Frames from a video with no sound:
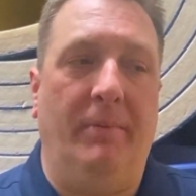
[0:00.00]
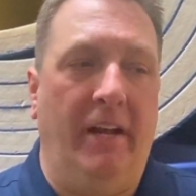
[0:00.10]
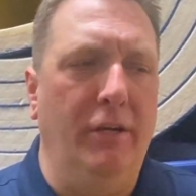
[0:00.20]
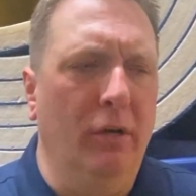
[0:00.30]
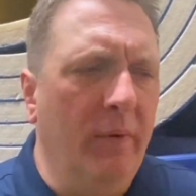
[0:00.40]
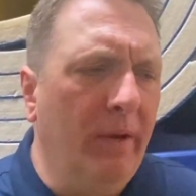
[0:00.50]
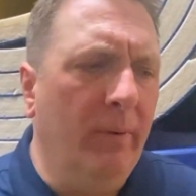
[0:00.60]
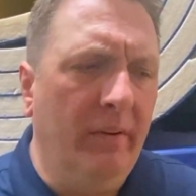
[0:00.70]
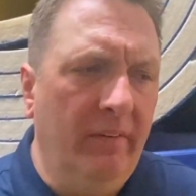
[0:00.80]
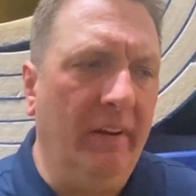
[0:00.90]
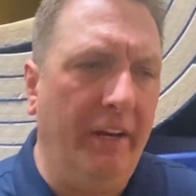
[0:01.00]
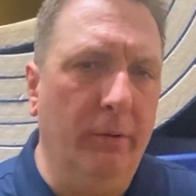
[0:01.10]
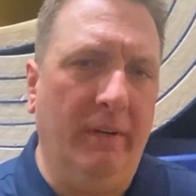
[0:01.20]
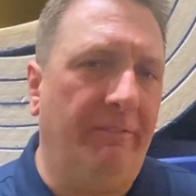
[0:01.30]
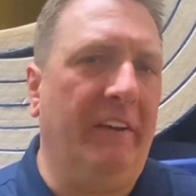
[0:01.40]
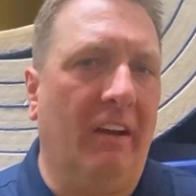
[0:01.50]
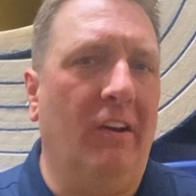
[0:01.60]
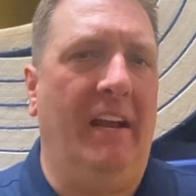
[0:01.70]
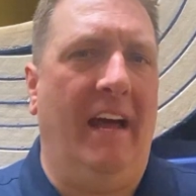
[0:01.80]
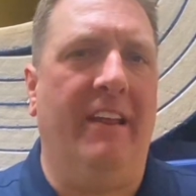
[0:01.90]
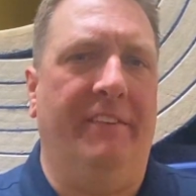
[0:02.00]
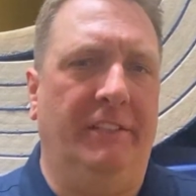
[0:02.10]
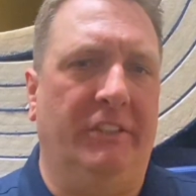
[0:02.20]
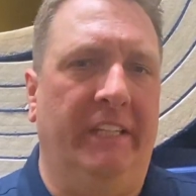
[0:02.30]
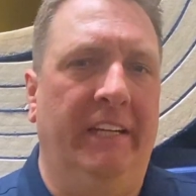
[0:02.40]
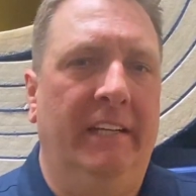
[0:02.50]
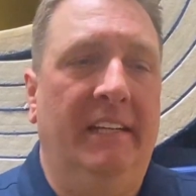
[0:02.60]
And I knew we would I knew we'd figure it out eventually.